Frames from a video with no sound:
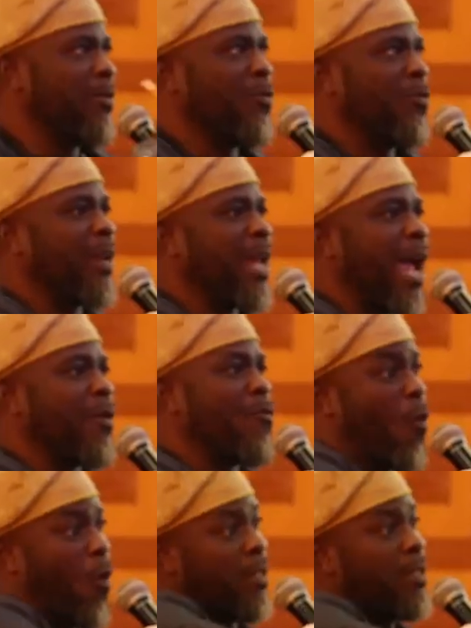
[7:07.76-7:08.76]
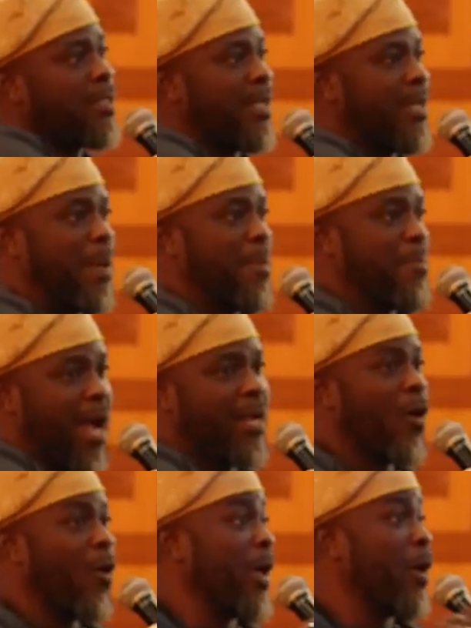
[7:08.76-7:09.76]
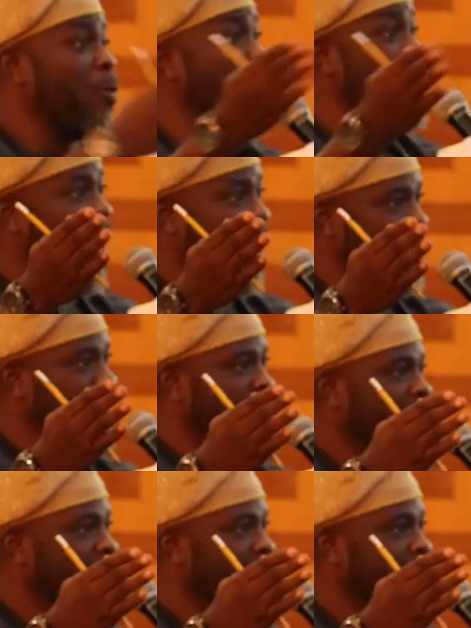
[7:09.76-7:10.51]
what I want in a man or a woman